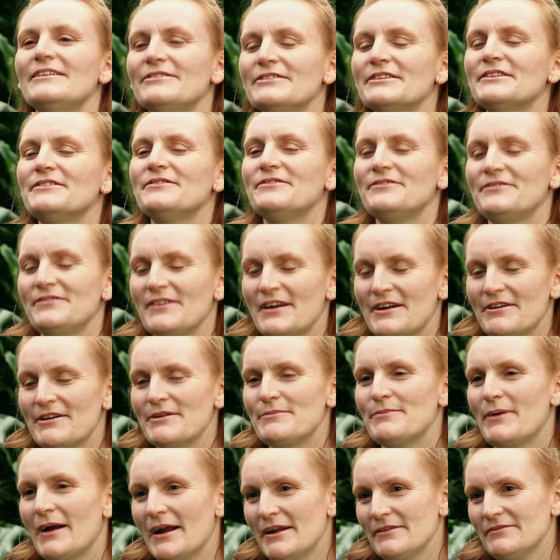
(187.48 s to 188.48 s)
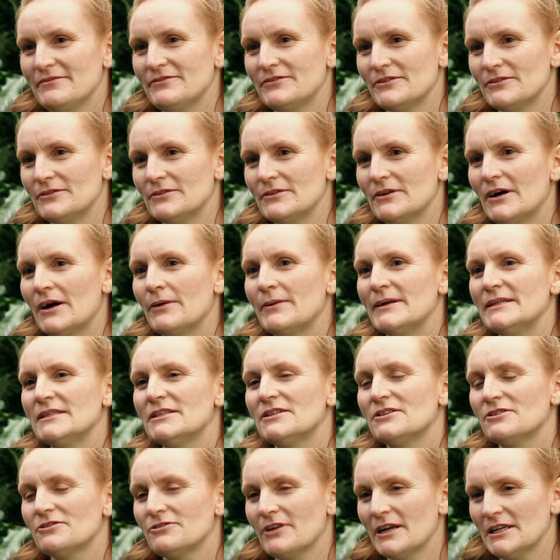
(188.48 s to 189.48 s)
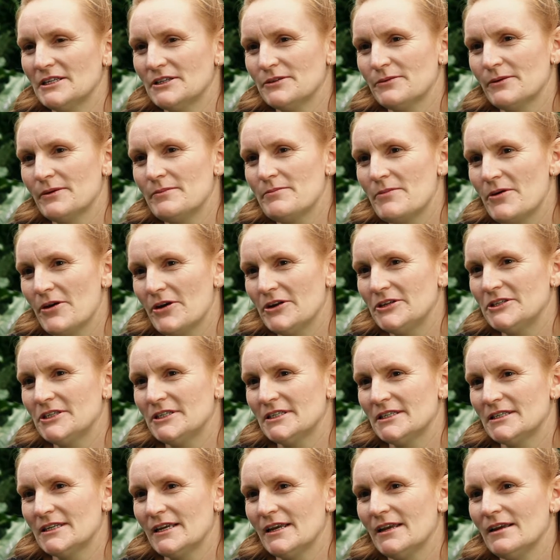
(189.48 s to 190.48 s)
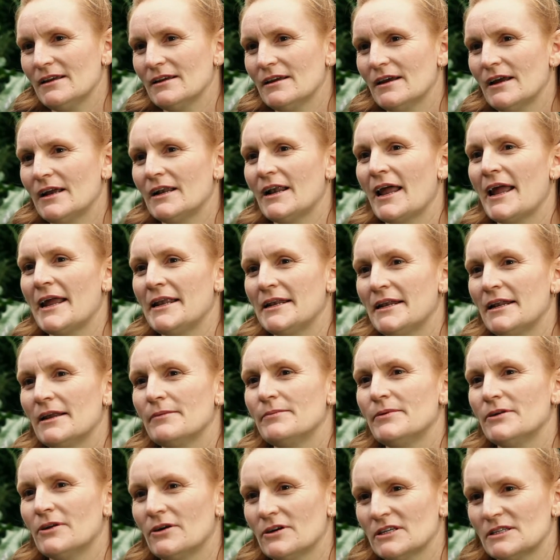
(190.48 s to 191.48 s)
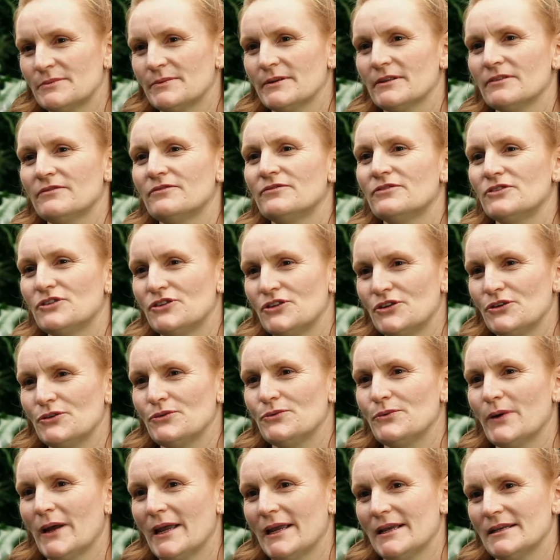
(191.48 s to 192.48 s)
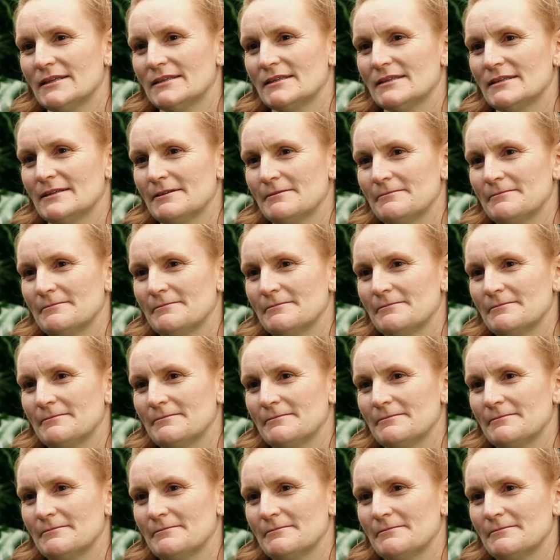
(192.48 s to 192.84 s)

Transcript: It was very painful. I went straight to emergency and I ended up in hospital for two weeks.